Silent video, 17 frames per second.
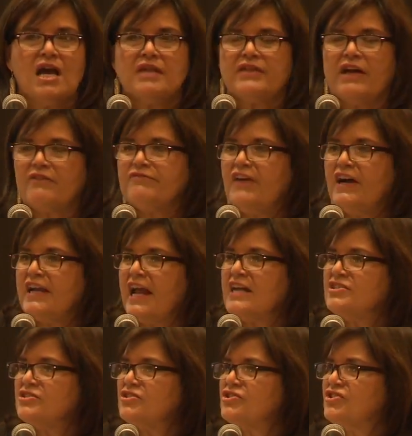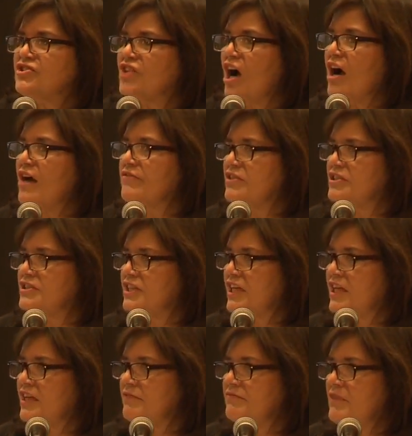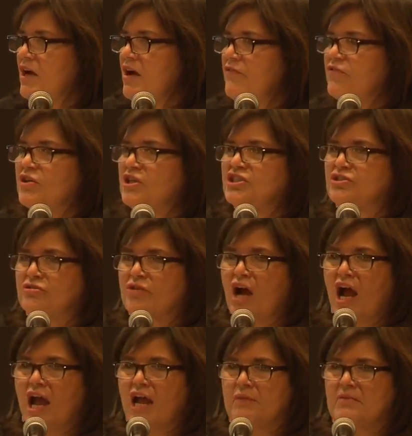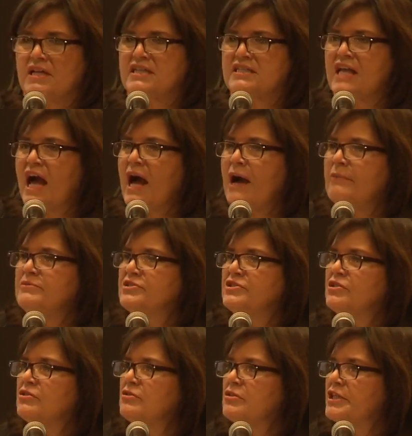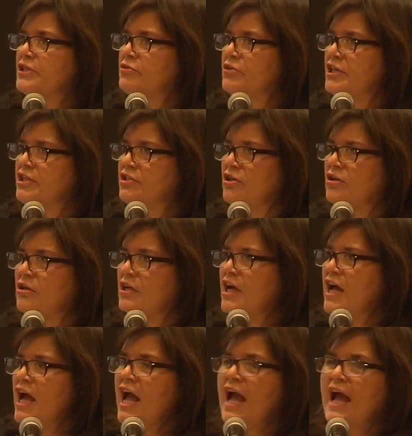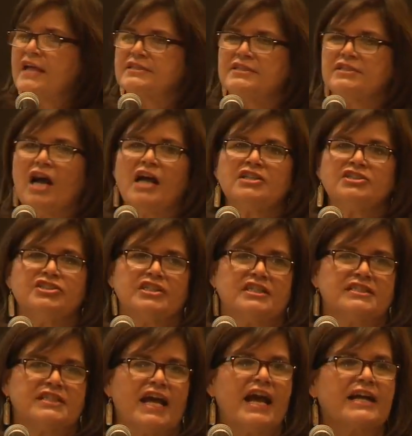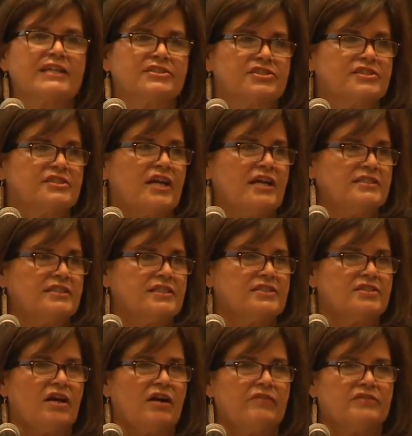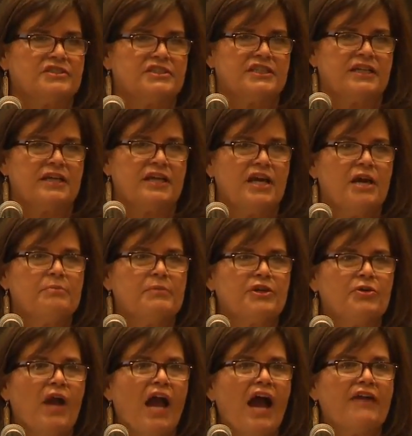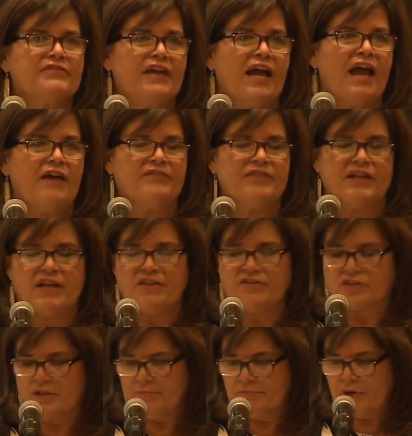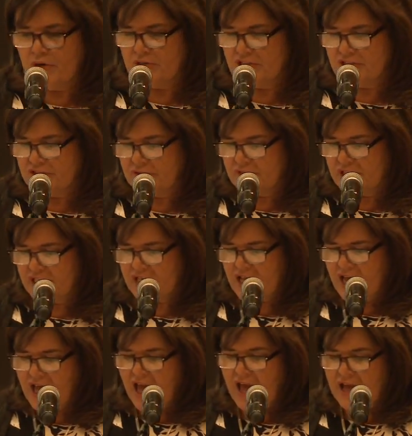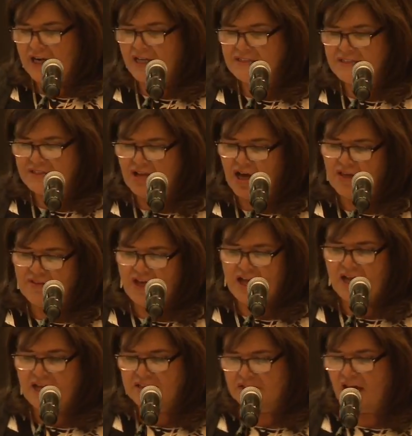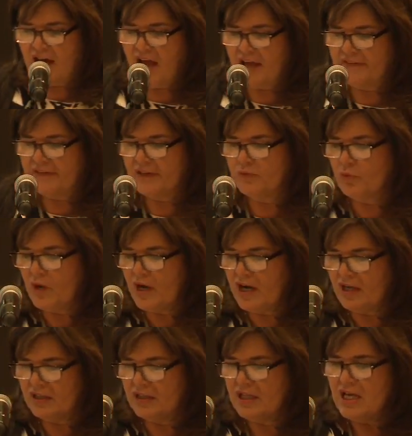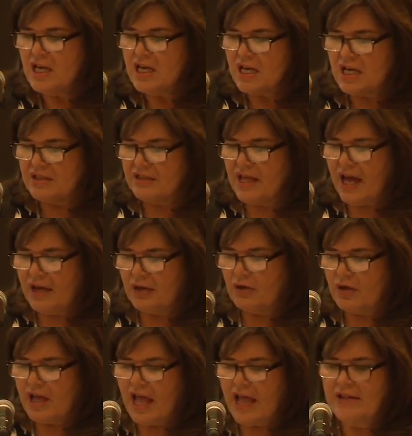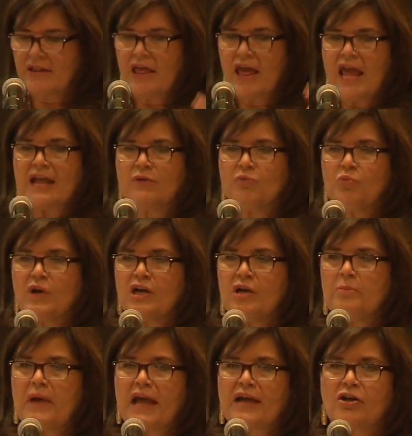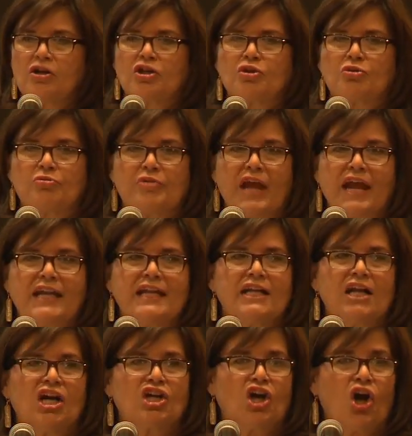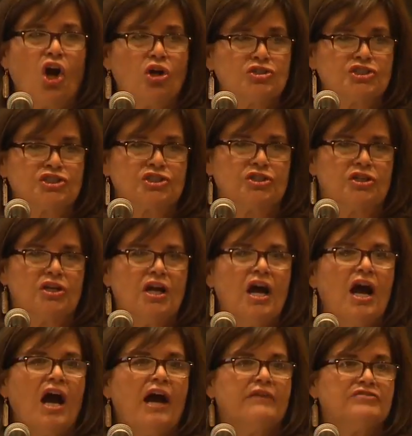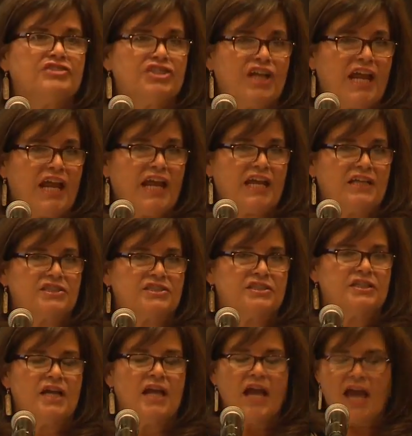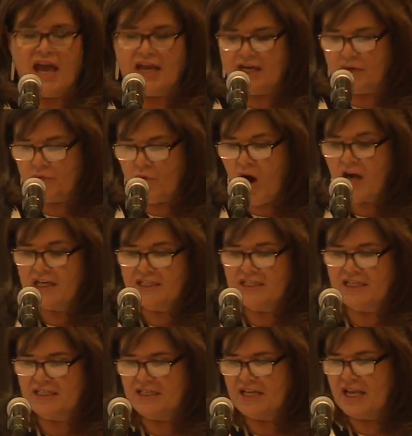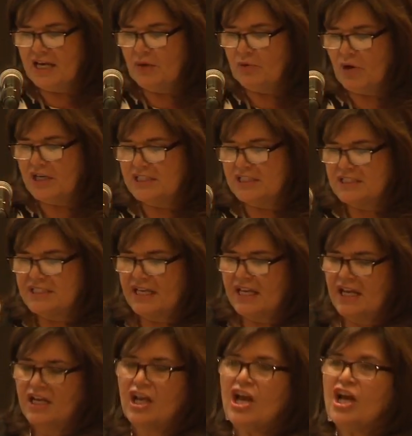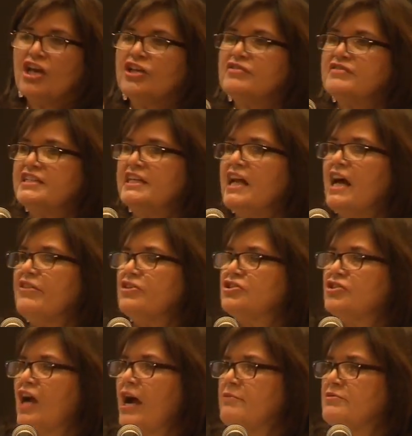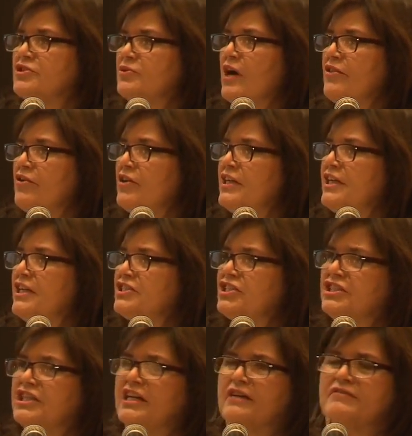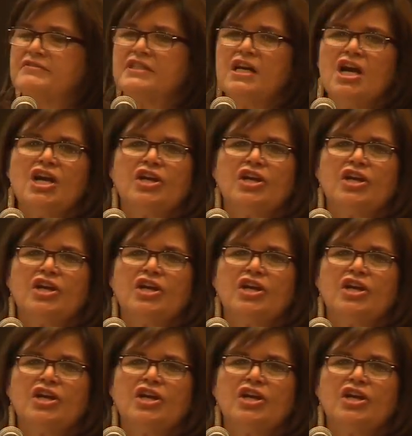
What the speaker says: That financial sovereignty for a tribe is absolutely critical. It's not just exercising sovereignty, but you have to have that other component to it. And I saw that alive and well in that, in Winnebago creating a culture of change. And I wanted it, and I wanted to see it. You've seen other tribes do other initiatives.